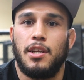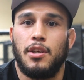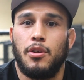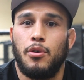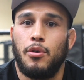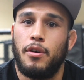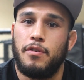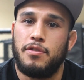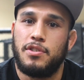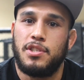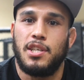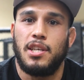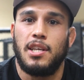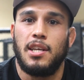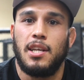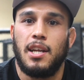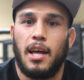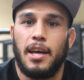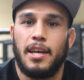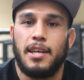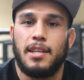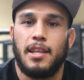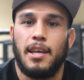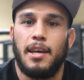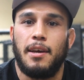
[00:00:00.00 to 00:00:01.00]
The UFC
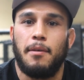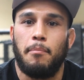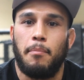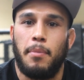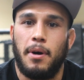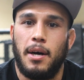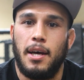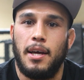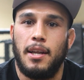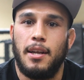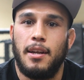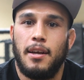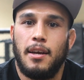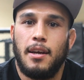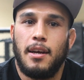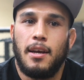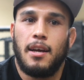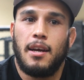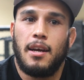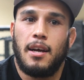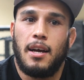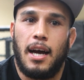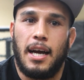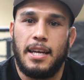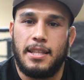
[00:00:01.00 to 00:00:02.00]
liked it, but
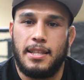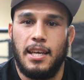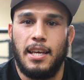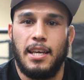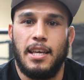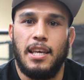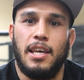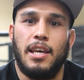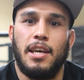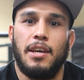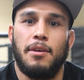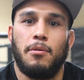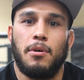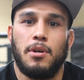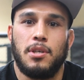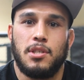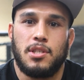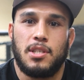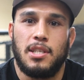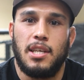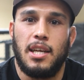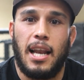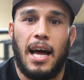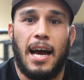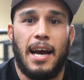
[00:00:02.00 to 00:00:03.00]
I think
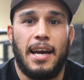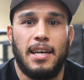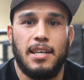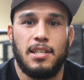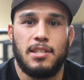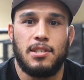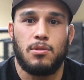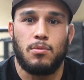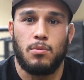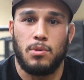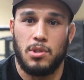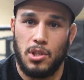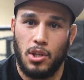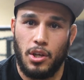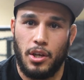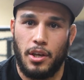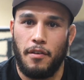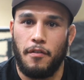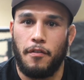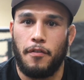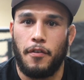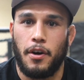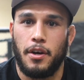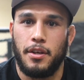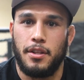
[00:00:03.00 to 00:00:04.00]
Elias was
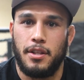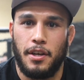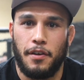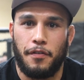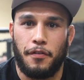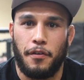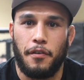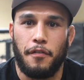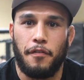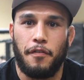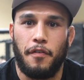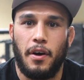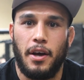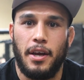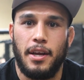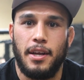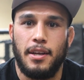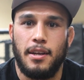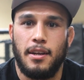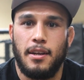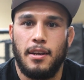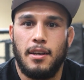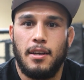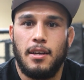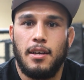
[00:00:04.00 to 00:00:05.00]
looking for a different fight.